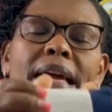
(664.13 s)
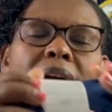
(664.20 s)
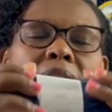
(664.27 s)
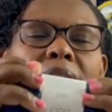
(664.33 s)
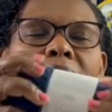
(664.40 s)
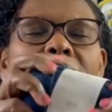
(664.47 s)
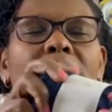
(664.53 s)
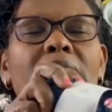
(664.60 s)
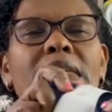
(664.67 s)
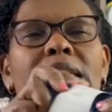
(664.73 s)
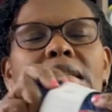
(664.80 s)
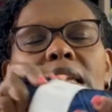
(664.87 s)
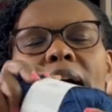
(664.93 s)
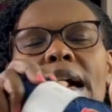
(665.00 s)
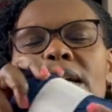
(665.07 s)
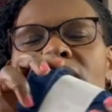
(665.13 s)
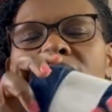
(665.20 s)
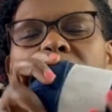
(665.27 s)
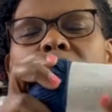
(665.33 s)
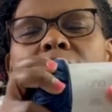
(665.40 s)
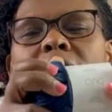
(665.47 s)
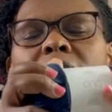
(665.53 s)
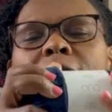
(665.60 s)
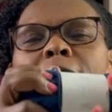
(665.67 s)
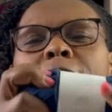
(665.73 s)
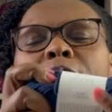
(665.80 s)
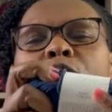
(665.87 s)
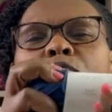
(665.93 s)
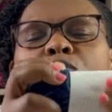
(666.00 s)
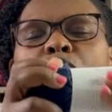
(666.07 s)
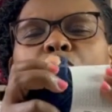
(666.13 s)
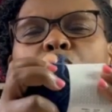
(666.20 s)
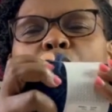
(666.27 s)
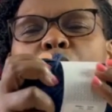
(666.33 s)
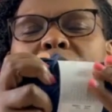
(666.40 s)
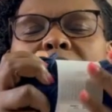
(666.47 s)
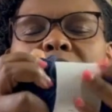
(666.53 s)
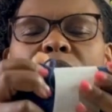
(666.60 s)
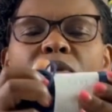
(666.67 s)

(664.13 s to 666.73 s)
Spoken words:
And it feels really,